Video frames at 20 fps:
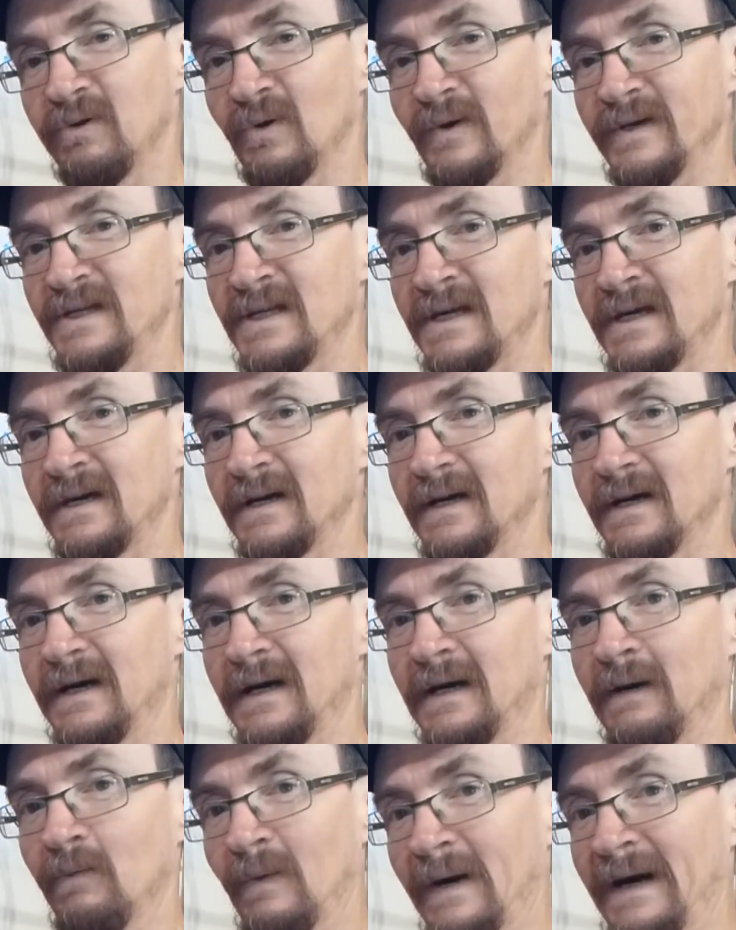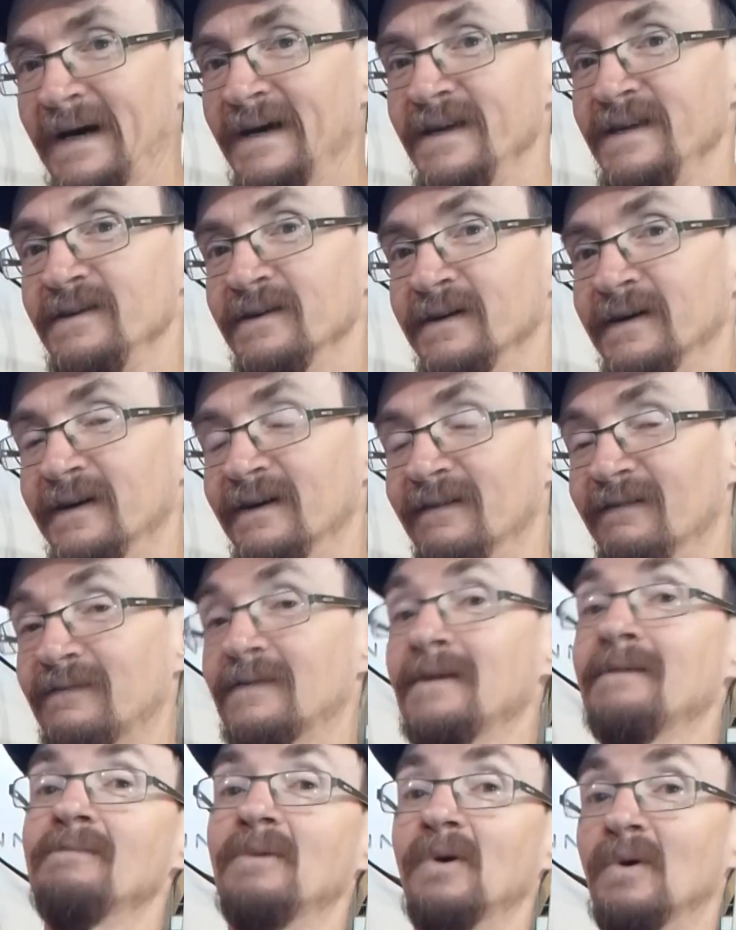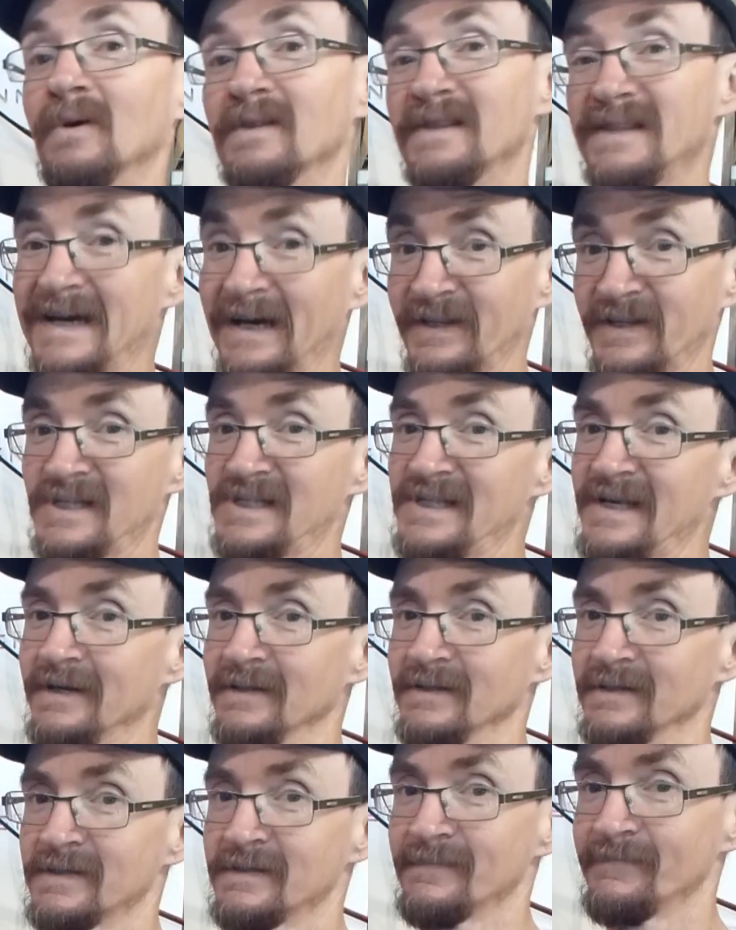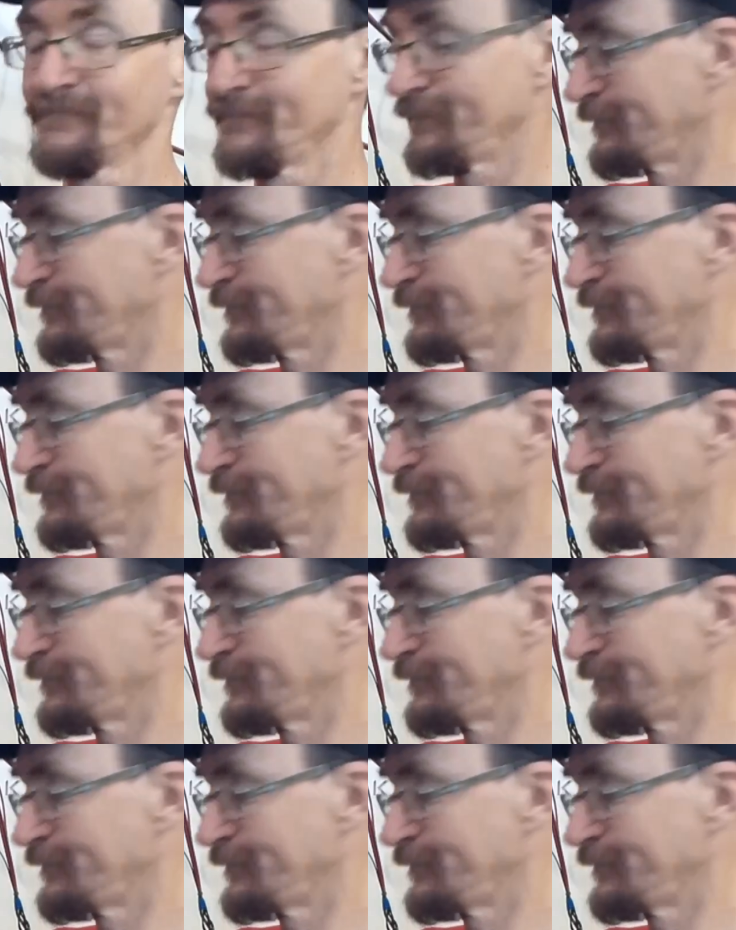pointing away from all the other cells.